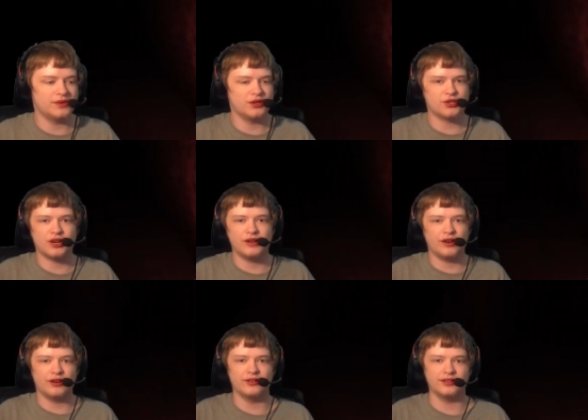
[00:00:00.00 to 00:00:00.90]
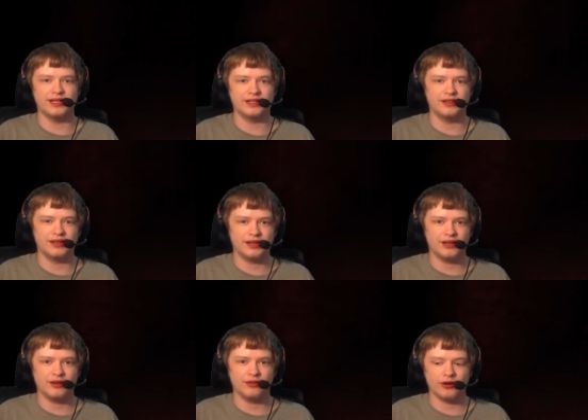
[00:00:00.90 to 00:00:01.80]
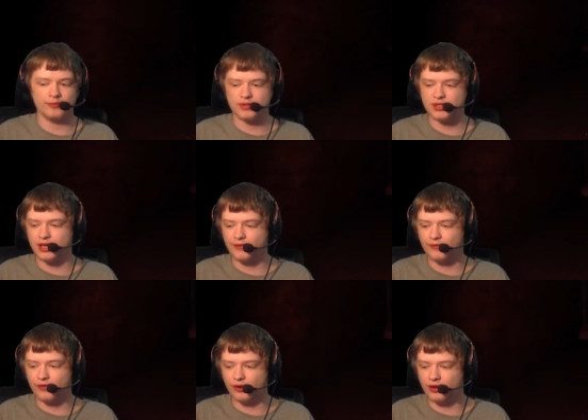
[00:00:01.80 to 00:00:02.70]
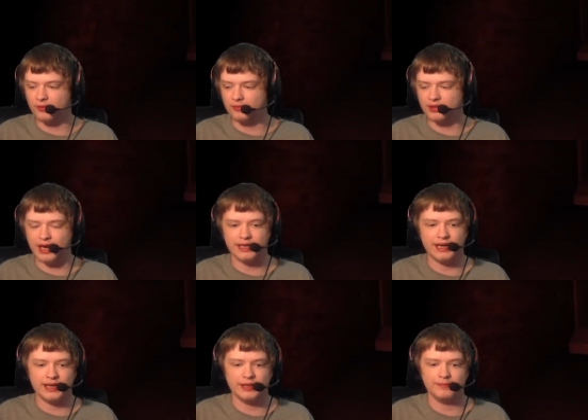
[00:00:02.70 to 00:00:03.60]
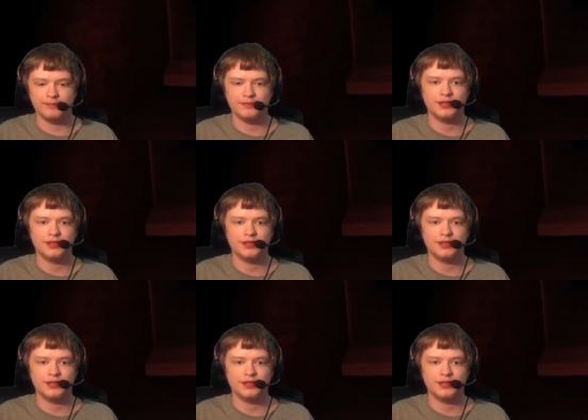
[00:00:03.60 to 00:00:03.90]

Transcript: Sorry if you heard that. I had an alarm set for 9 a.m.